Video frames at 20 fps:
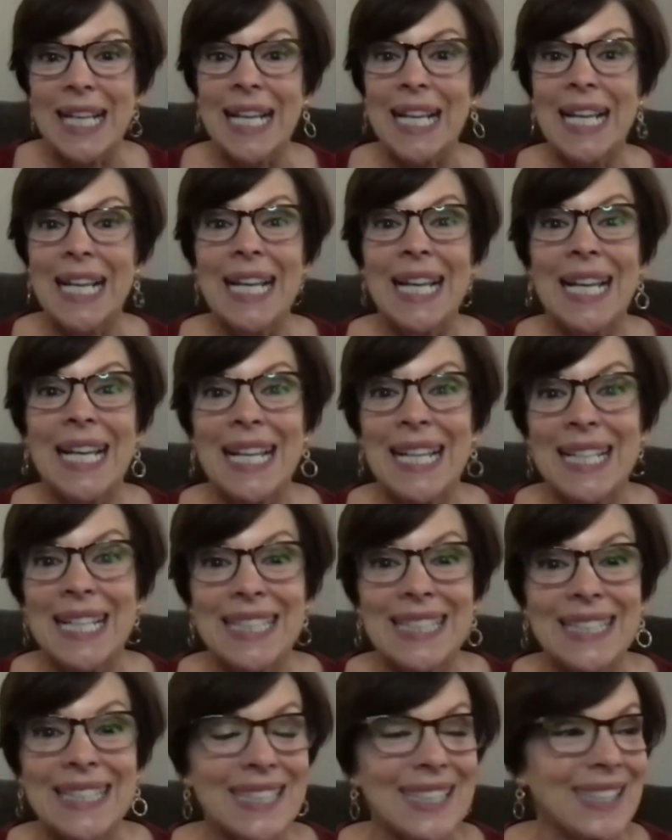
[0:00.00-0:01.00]

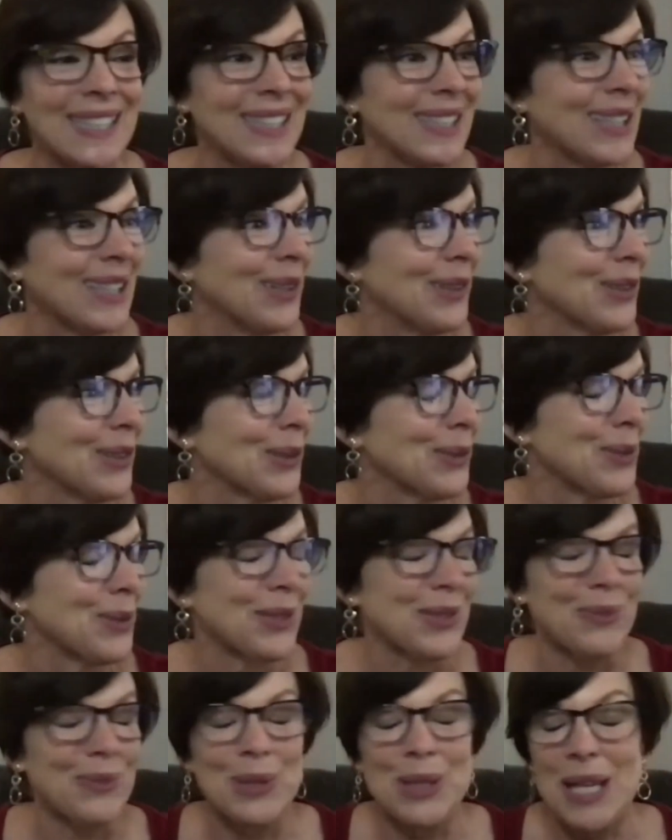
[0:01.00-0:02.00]
and, there
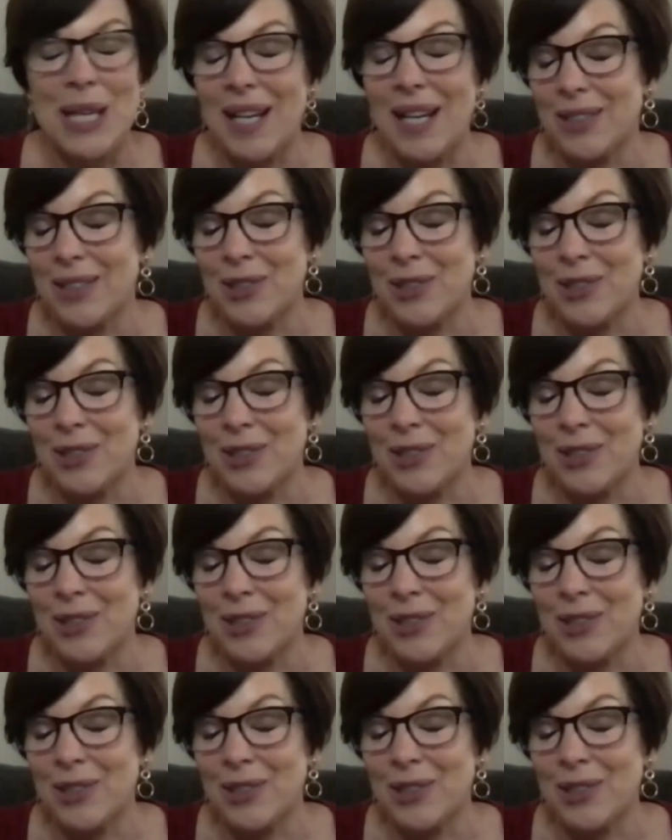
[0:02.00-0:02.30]
was a